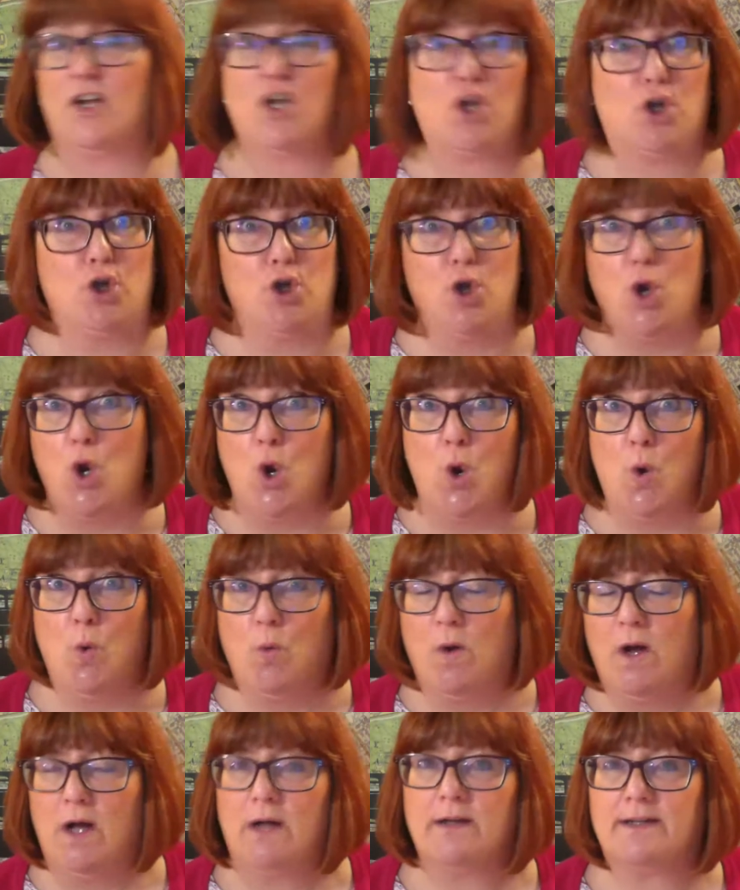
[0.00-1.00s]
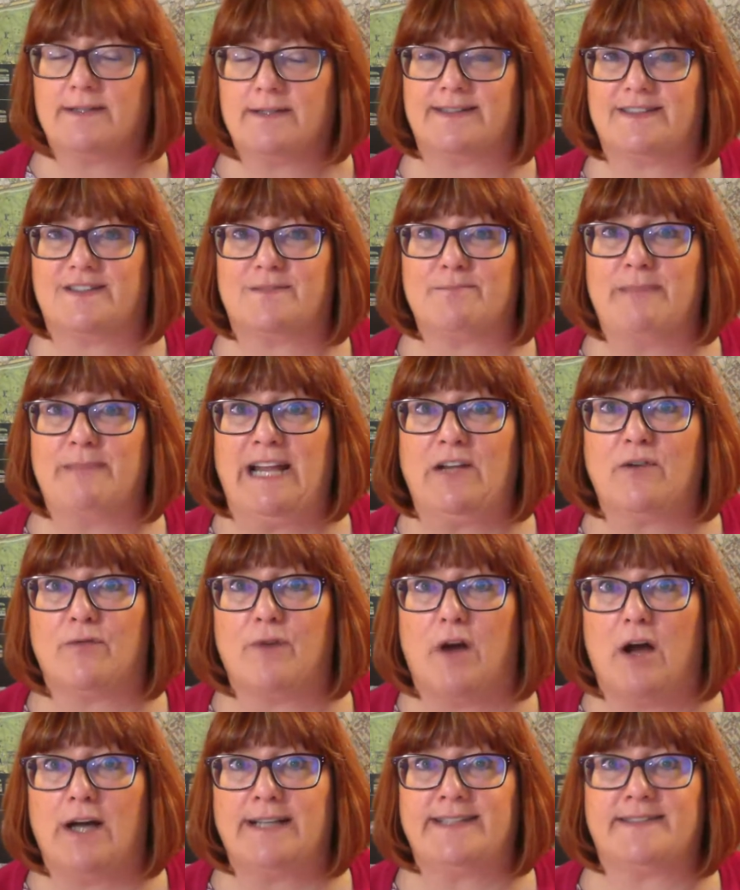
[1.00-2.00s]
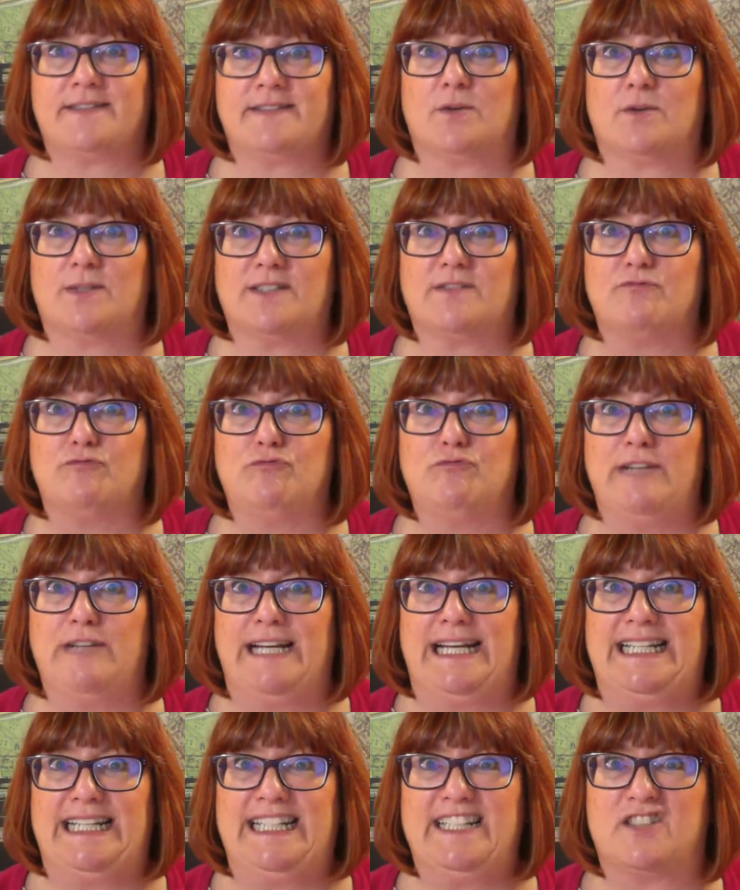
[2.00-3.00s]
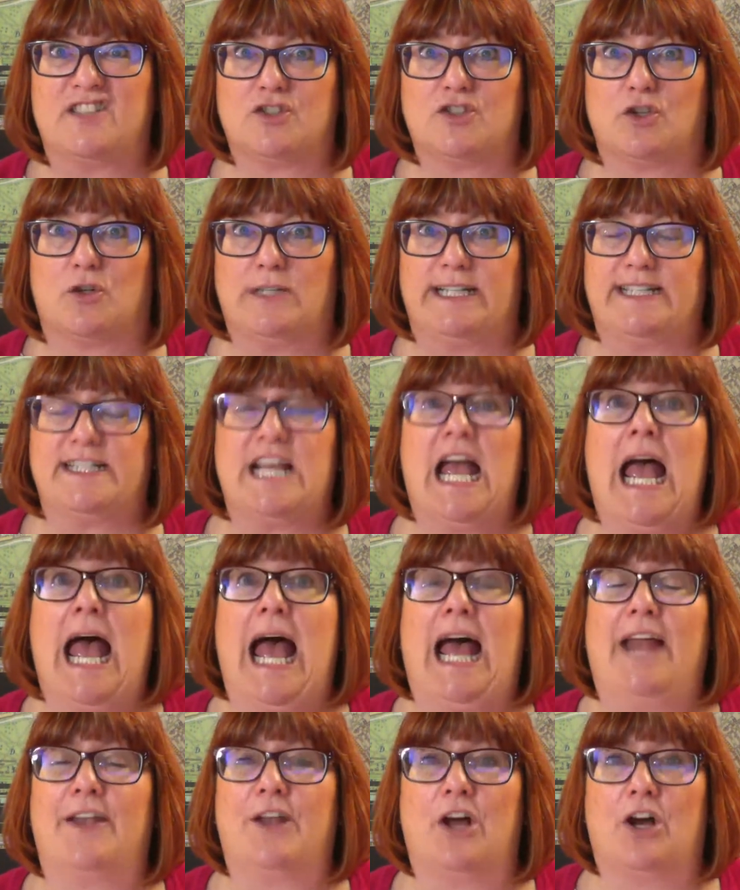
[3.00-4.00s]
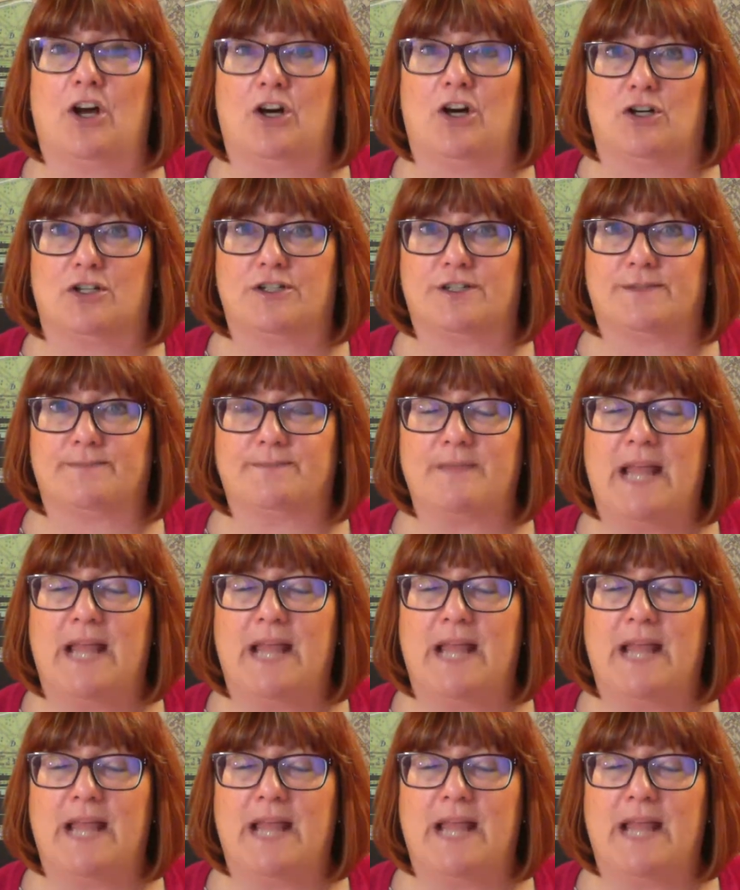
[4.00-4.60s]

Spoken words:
No, because it's made of ice, so it's really solid and hard.